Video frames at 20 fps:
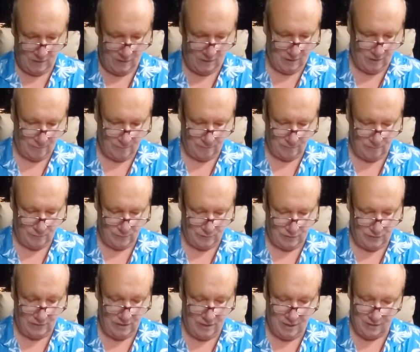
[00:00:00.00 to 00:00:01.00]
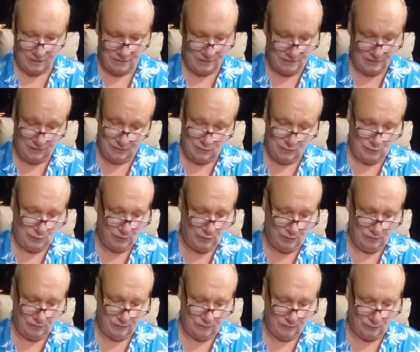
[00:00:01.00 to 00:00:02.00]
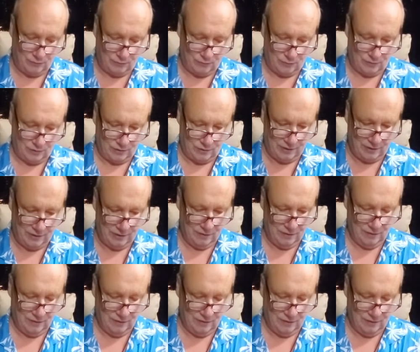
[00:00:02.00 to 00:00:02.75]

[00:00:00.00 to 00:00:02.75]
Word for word: But yes, this is beautiful, really.